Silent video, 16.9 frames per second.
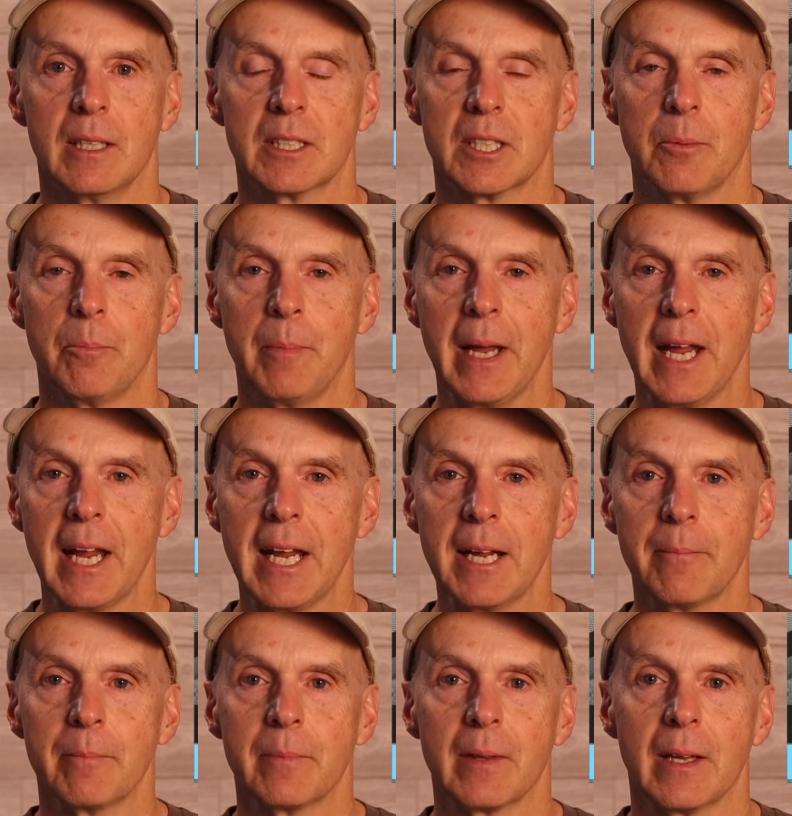To
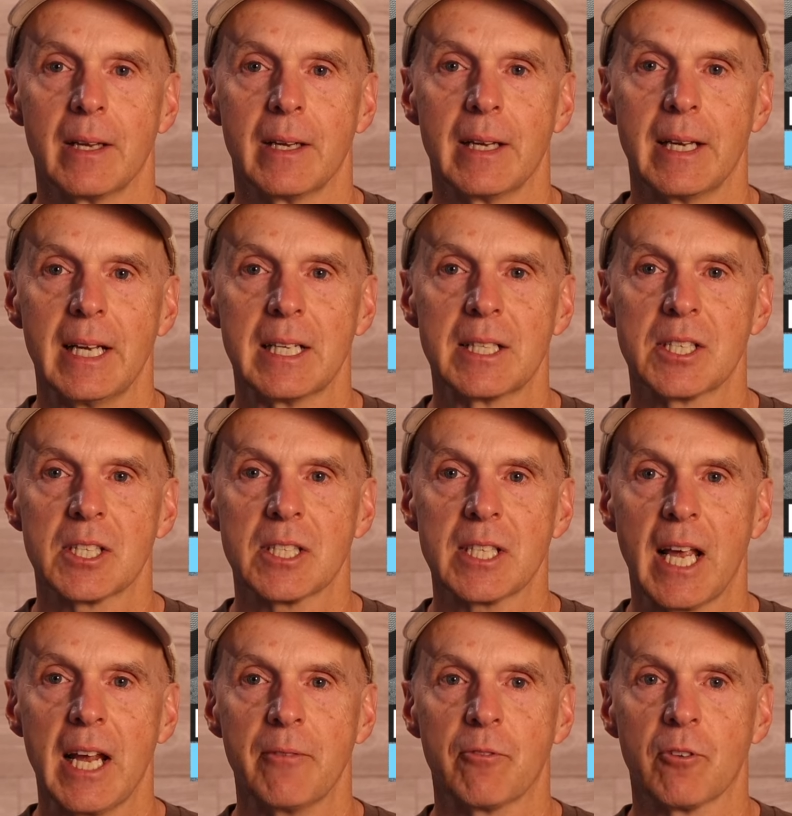me, it's
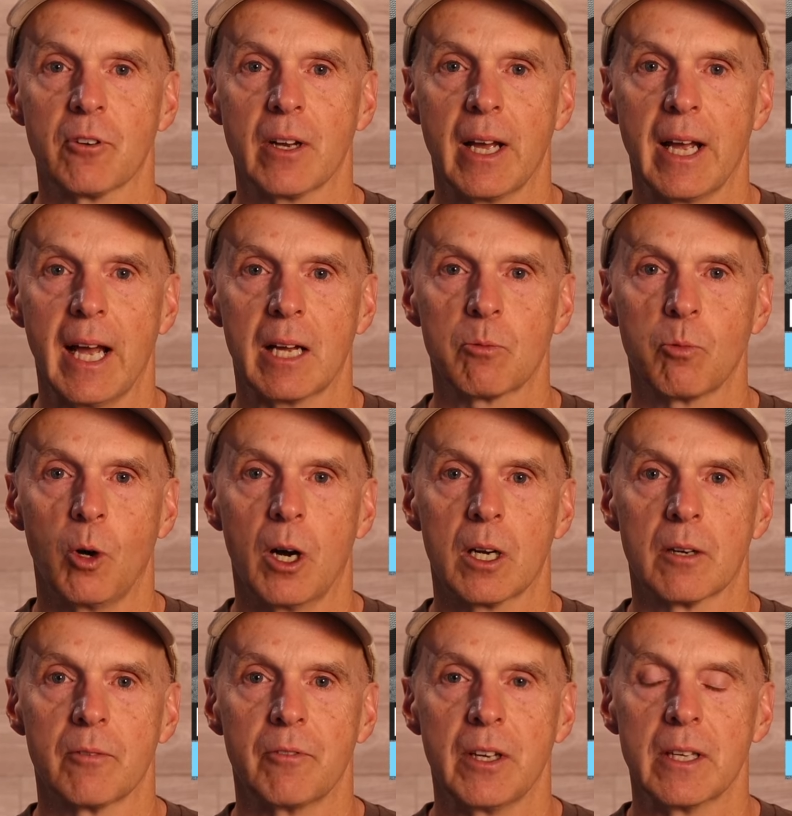safer to add
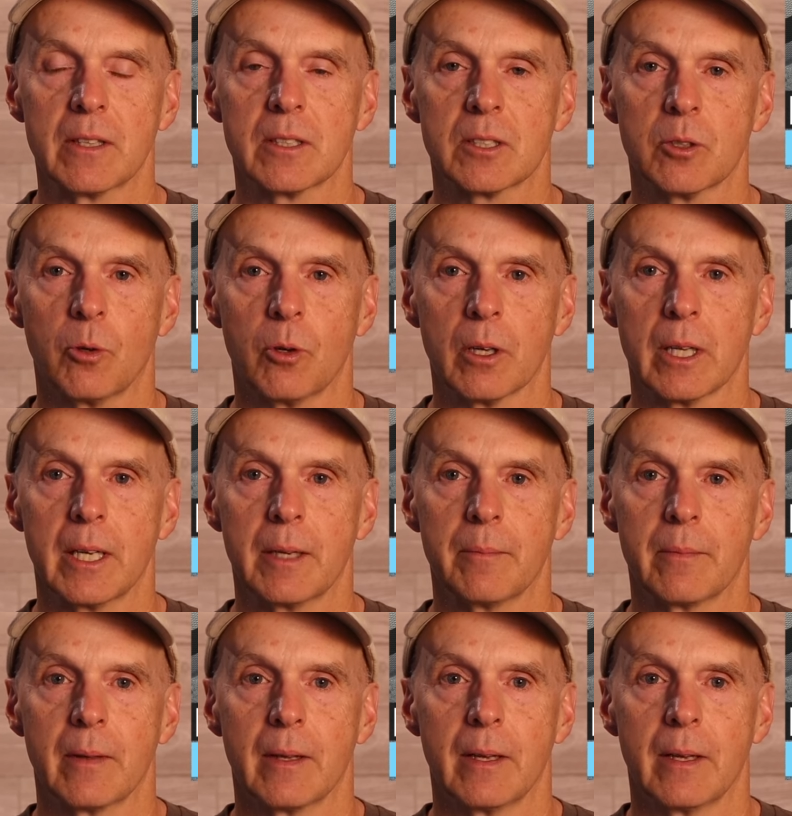water via the toilet